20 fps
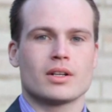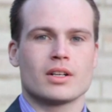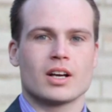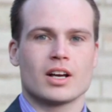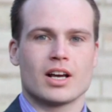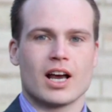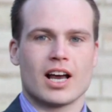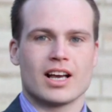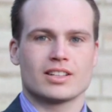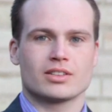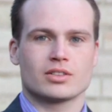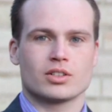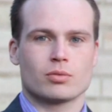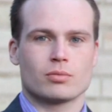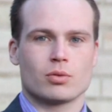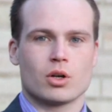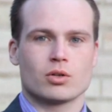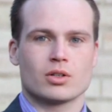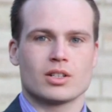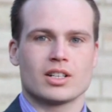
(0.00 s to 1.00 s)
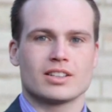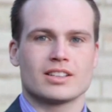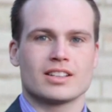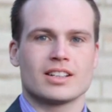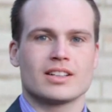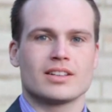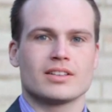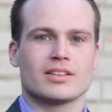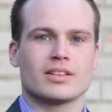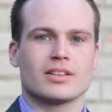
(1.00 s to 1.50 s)
An extra bonus
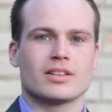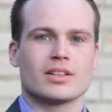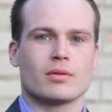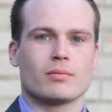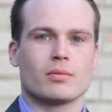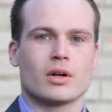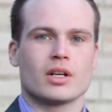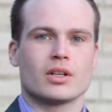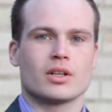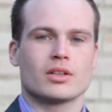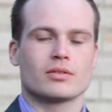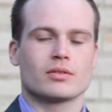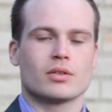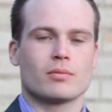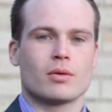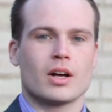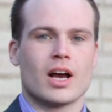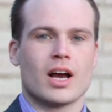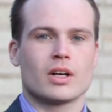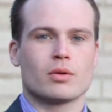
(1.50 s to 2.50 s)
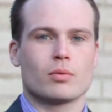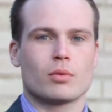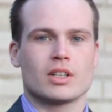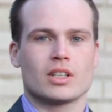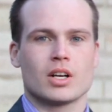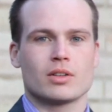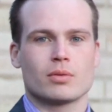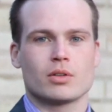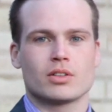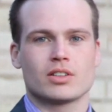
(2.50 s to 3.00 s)
is in some years from now when
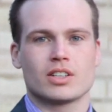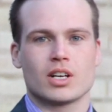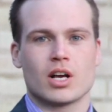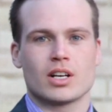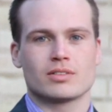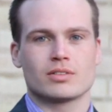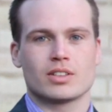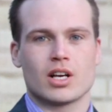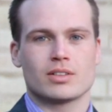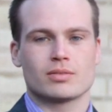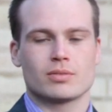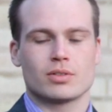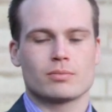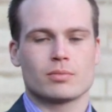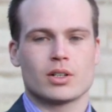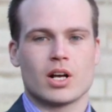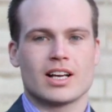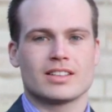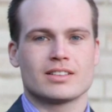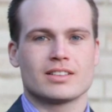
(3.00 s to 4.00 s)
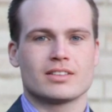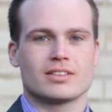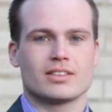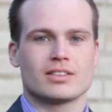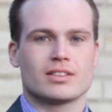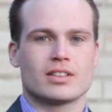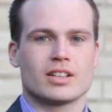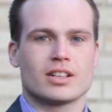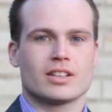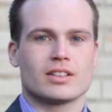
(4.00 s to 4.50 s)
they will start driving
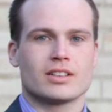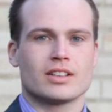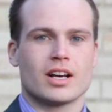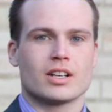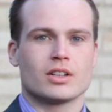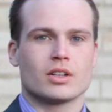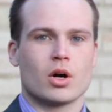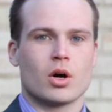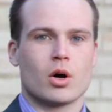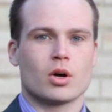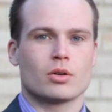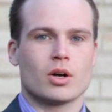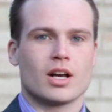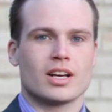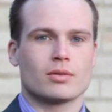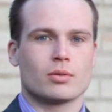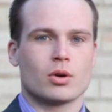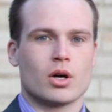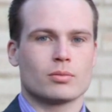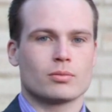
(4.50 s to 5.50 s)
practice, they are already well